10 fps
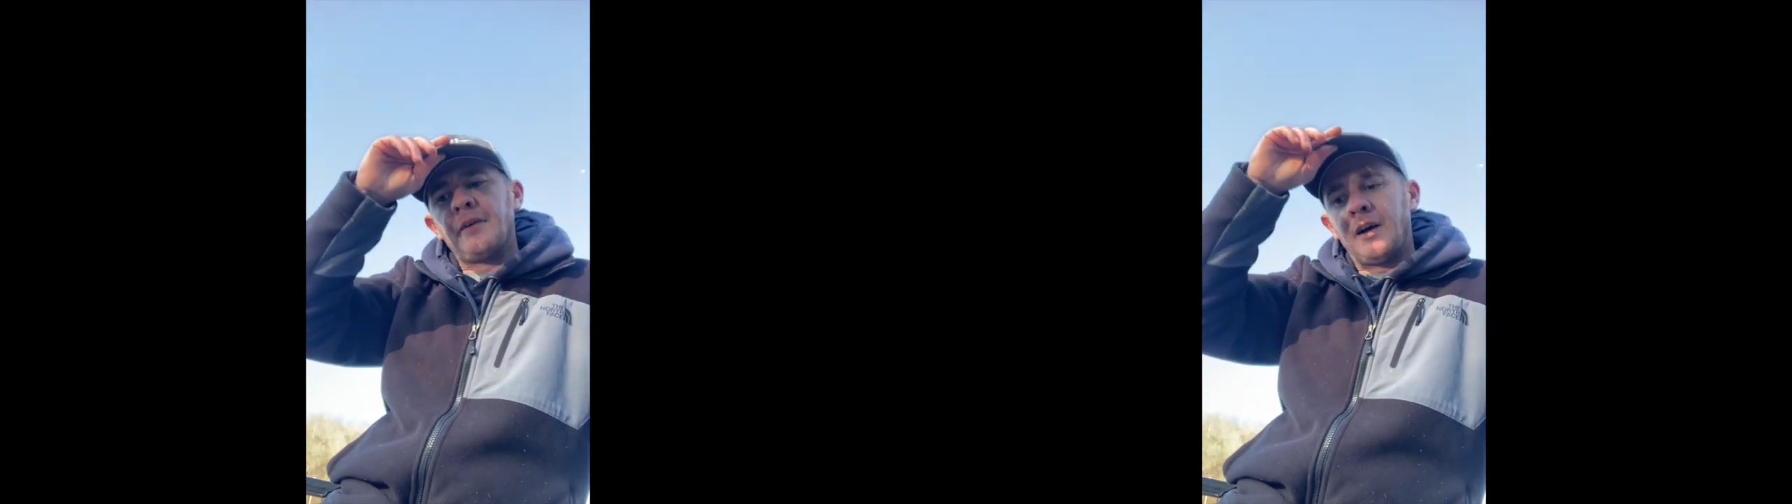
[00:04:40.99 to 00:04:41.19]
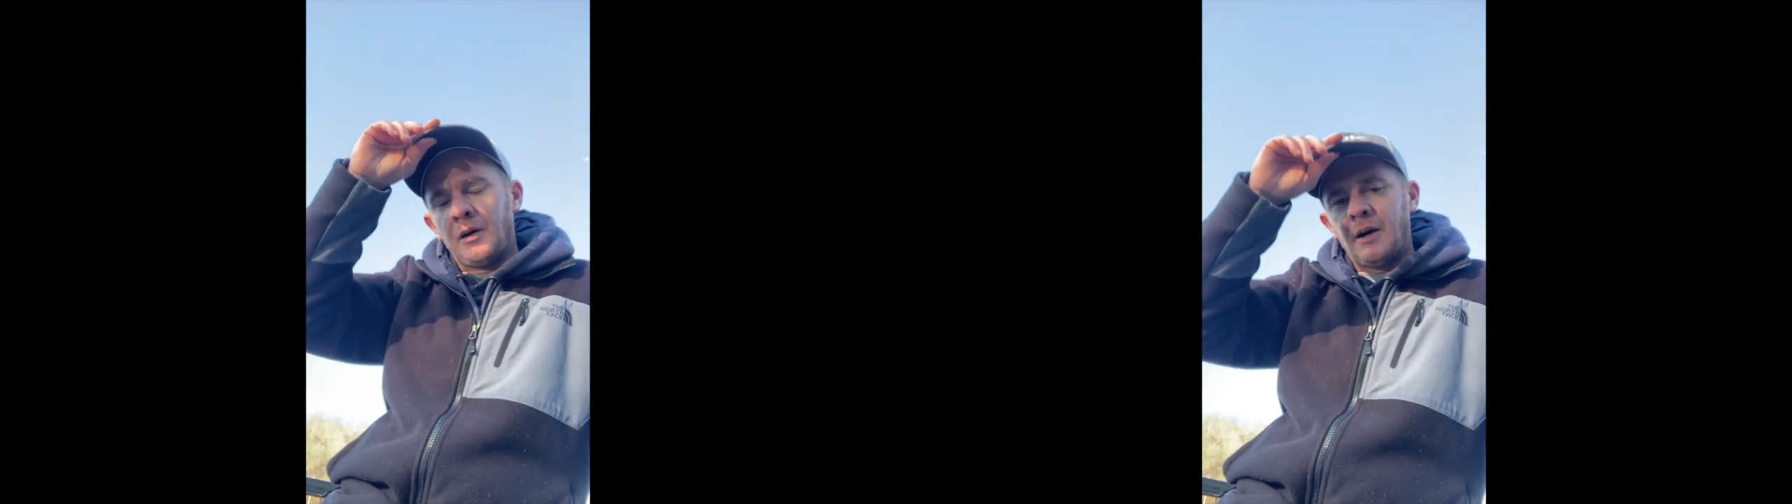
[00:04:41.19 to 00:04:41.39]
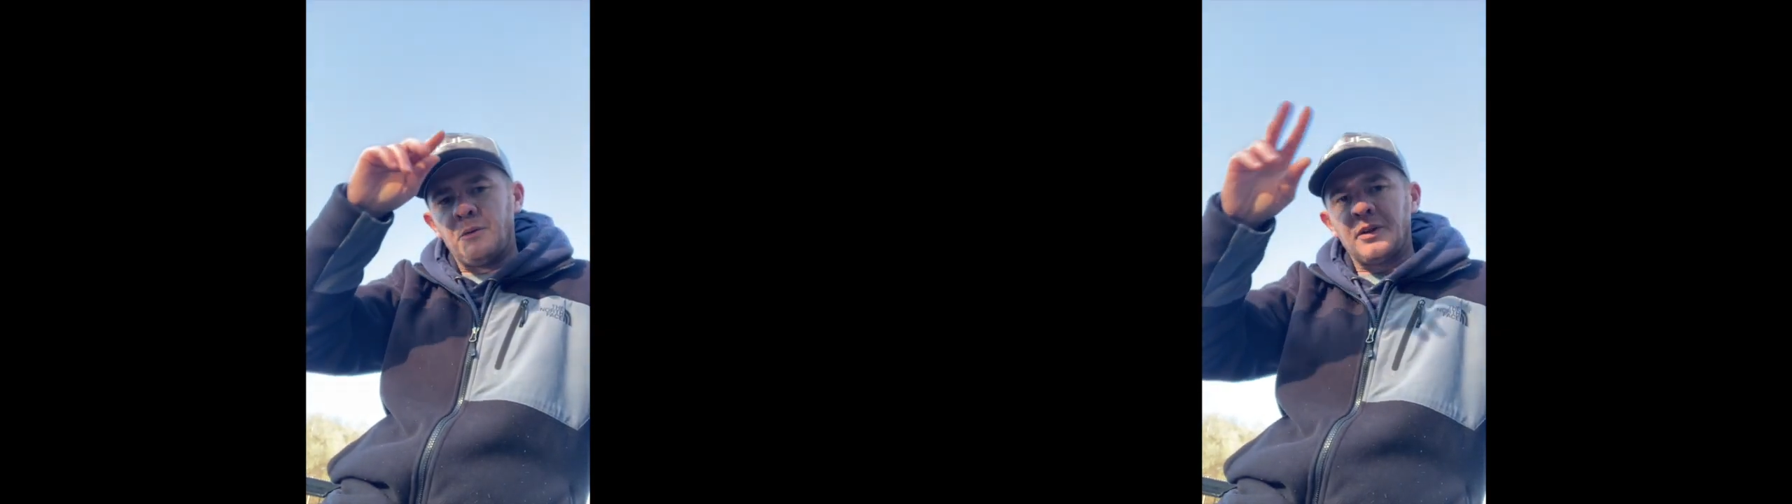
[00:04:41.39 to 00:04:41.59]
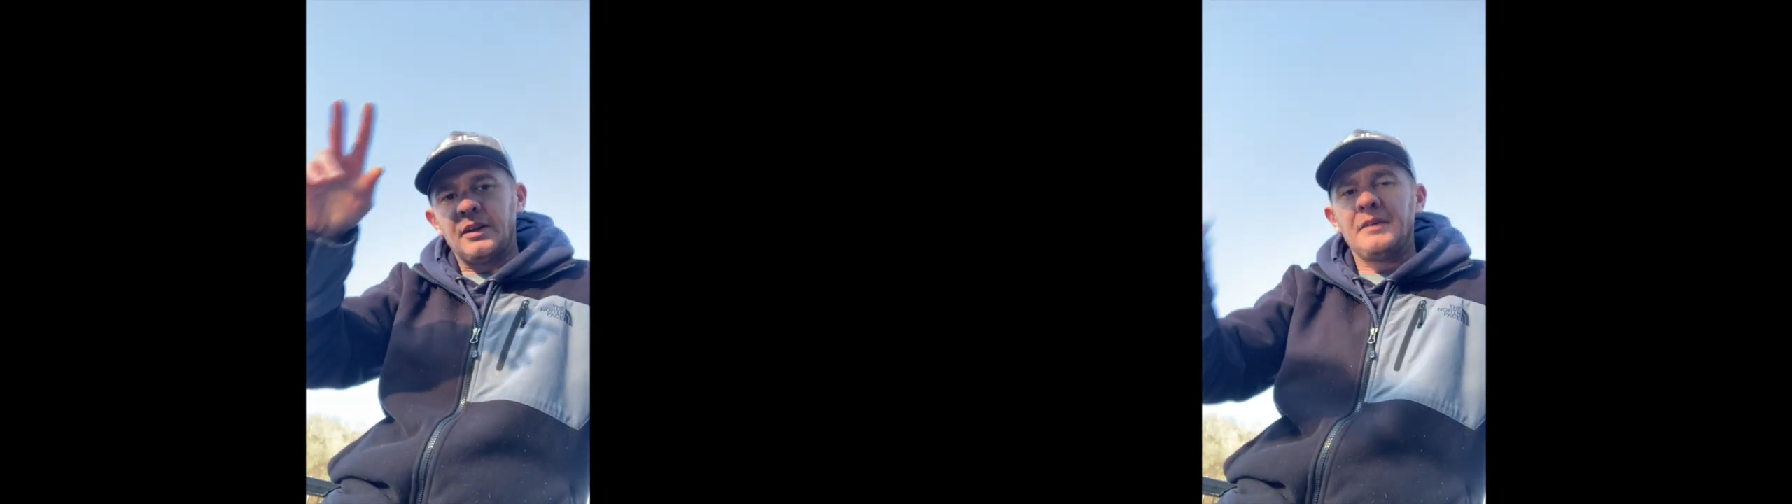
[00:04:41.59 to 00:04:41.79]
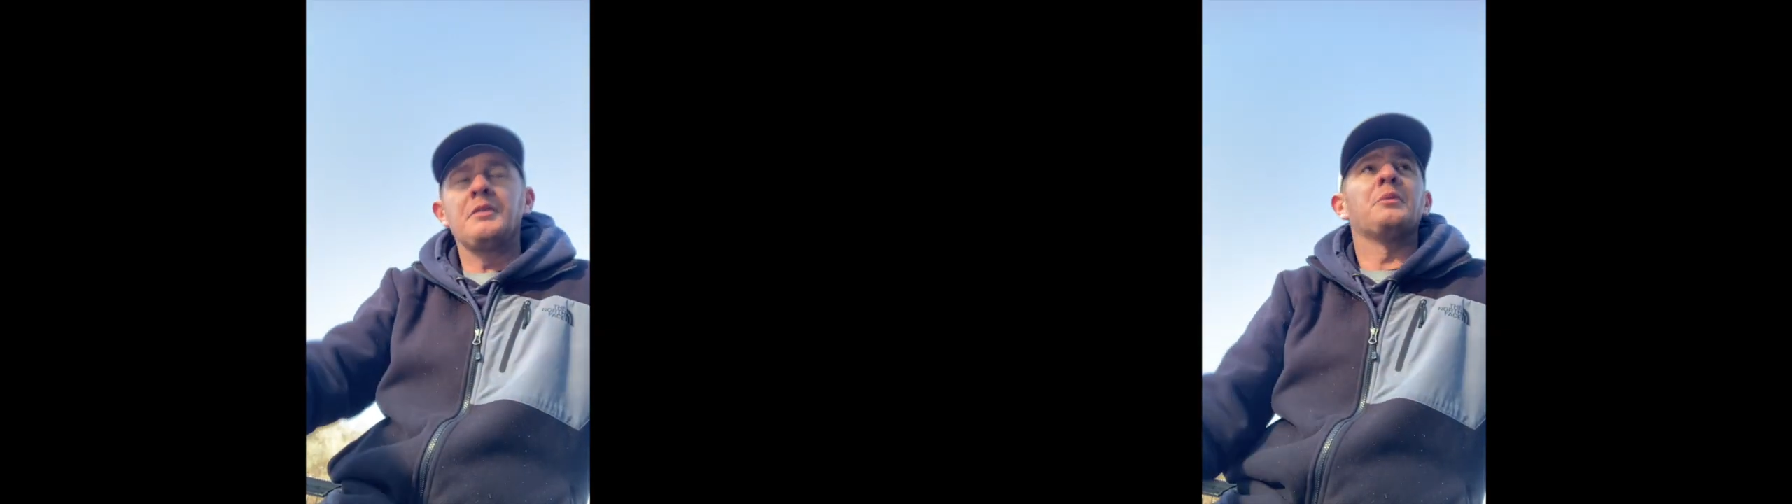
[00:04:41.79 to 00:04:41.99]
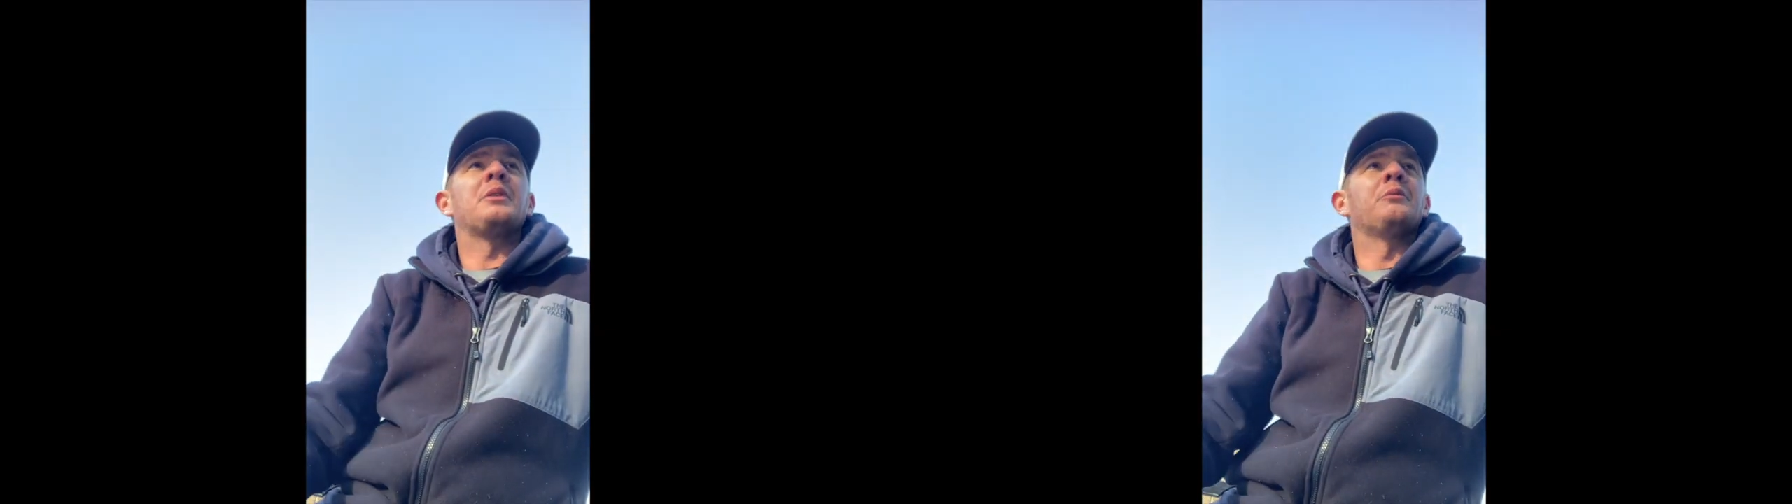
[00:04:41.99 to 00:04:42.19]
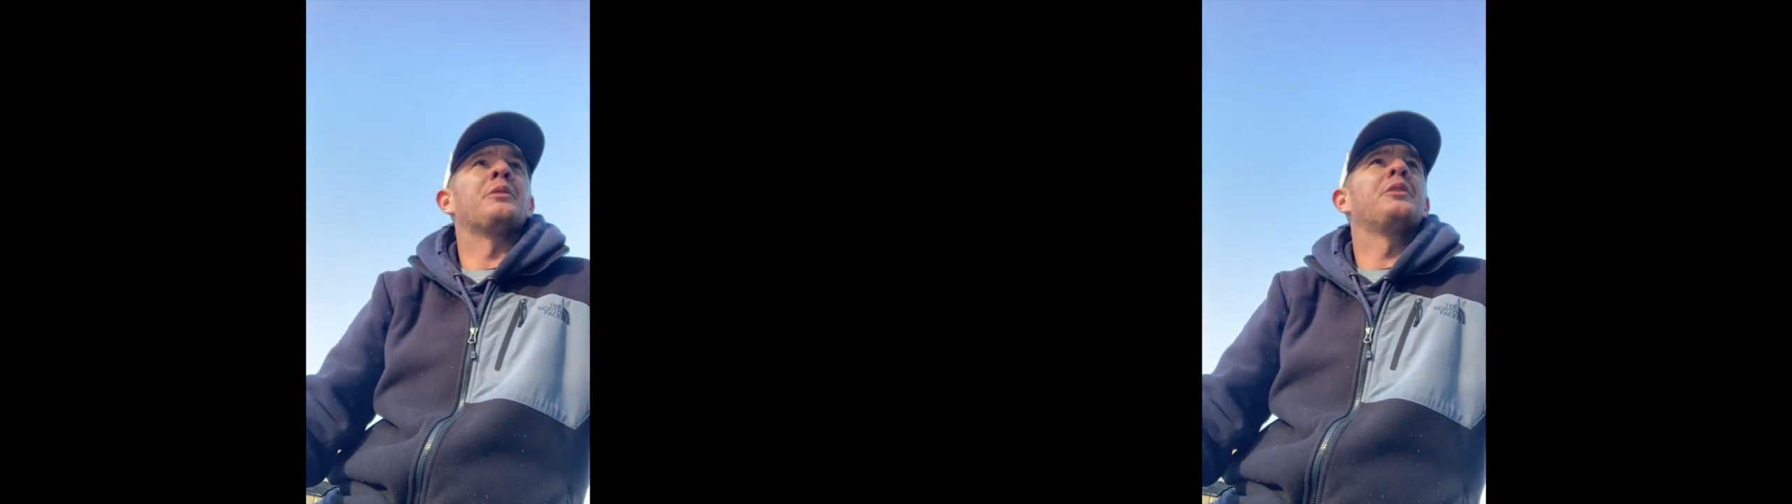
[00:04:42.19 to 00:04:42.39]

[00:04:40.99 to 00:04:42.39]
I want to leave you with